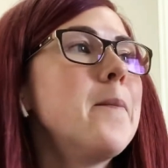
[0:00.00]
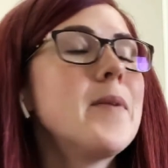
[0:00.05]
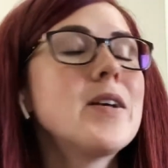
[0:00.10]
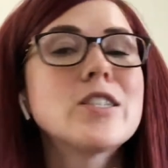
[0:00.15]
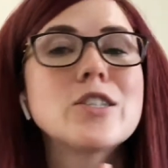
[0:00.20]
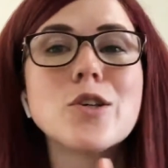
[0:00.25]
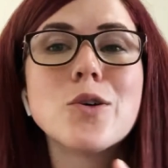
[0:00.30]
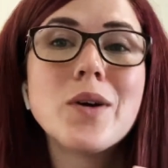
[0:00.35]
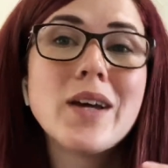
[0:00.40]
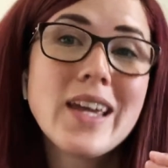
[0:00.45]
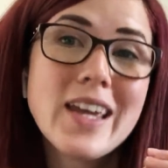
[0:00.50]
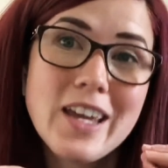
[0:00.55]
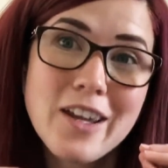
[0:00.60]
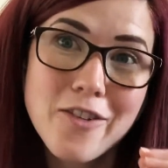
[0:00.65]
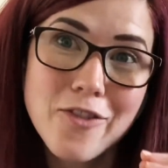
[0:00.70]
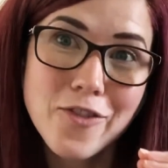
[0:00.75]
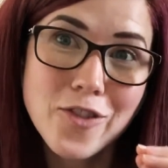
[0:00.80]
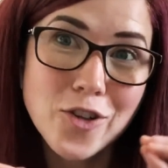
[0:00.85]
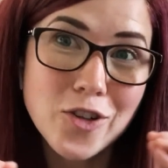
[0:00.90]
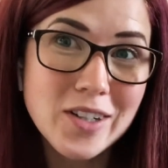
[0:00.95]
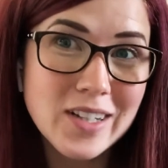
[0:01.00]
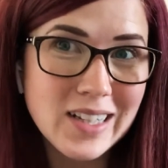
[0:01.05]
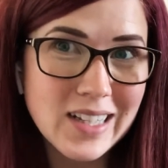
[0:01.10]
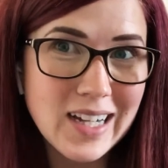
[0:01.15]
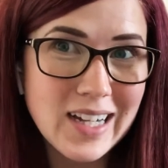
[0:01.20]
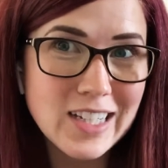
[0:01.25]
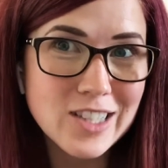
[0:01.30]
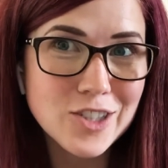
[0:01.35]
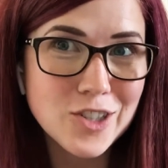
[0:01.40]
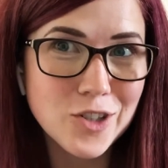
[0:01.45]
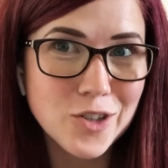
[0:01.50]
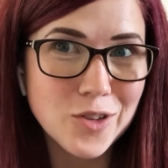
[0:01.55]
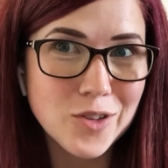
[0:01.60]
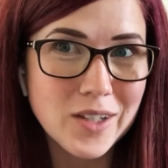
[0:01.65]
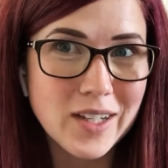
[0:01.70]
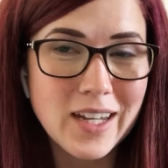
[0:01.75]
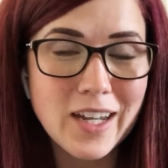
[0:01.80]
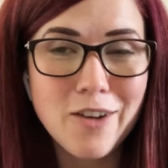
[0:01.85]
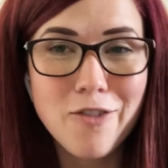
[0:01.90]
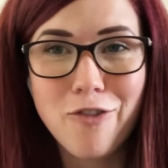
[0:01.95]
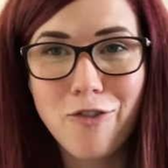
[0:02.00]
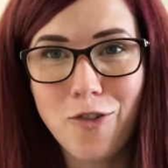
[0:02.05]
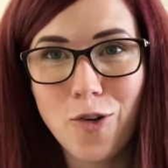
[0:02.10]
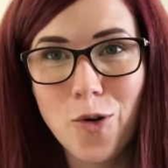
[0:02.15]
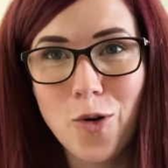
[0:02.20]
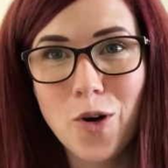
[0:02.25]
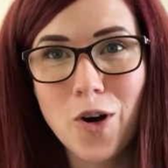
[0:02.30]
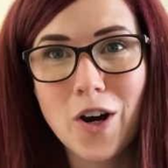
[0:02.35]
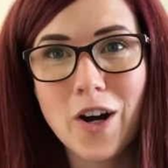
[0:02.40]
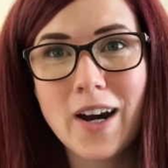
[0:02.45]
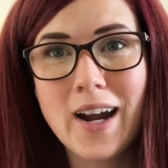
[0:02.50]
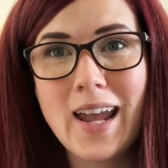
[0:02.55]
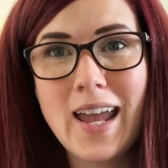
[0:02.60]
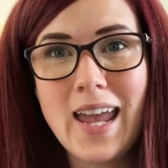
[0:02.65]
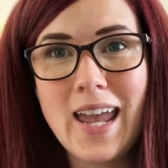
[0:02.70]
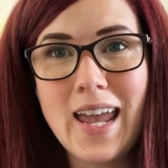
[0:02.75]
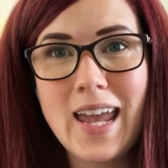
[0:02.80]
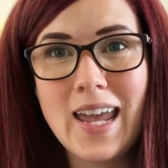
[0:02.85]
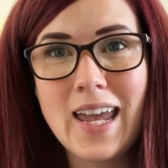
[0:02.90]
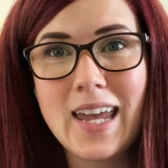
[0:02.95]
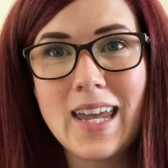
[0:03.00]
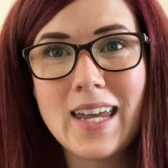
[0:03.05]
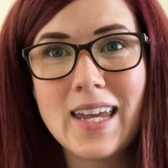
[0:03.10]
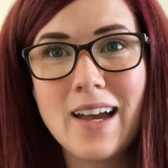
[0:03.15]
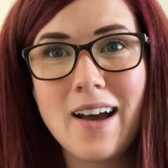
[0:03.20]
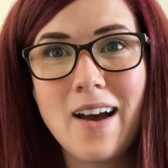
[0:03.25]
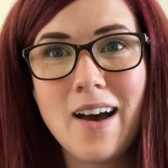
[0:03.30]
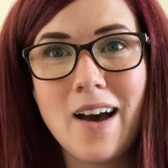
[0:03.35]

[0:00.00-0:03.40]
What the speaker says: So if your clients are looking for a